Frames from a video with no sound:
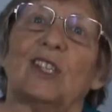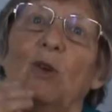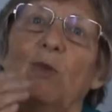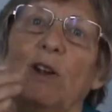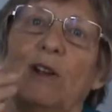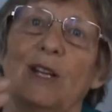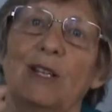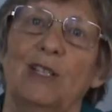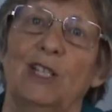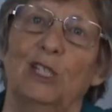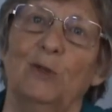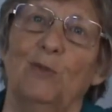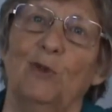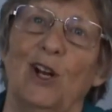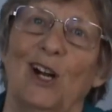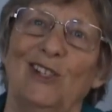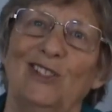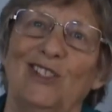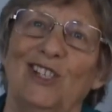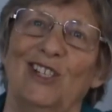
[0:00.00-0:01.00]
So we're in this
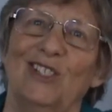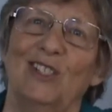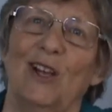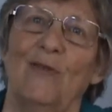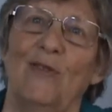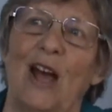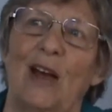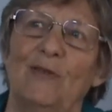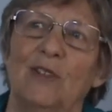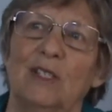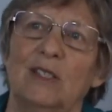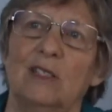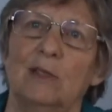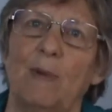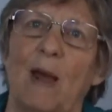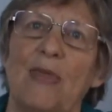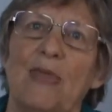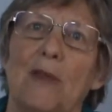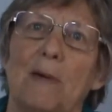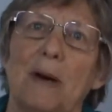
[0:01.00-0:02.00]
process of having to
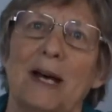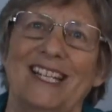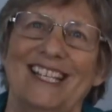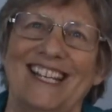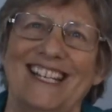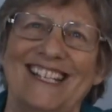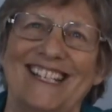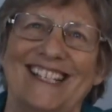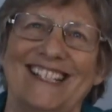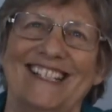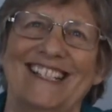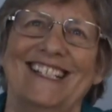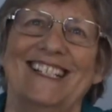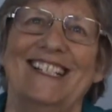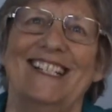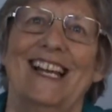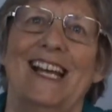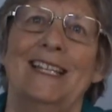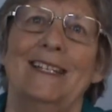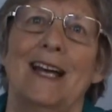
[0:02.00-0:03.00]
spend the money
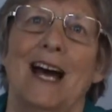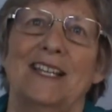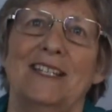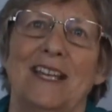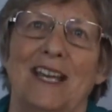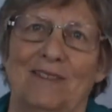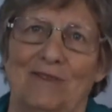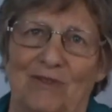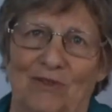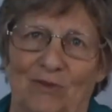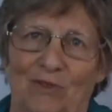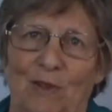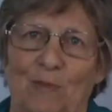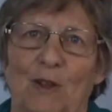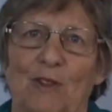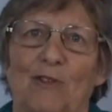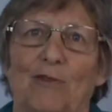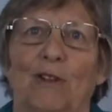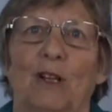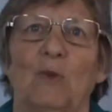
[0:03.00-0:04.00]
and not yet
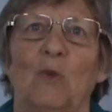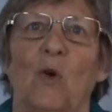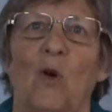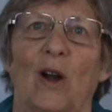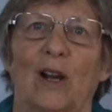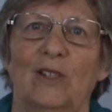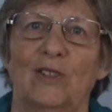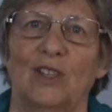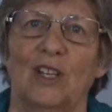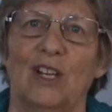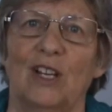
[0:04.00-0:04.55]
reaping the rewards.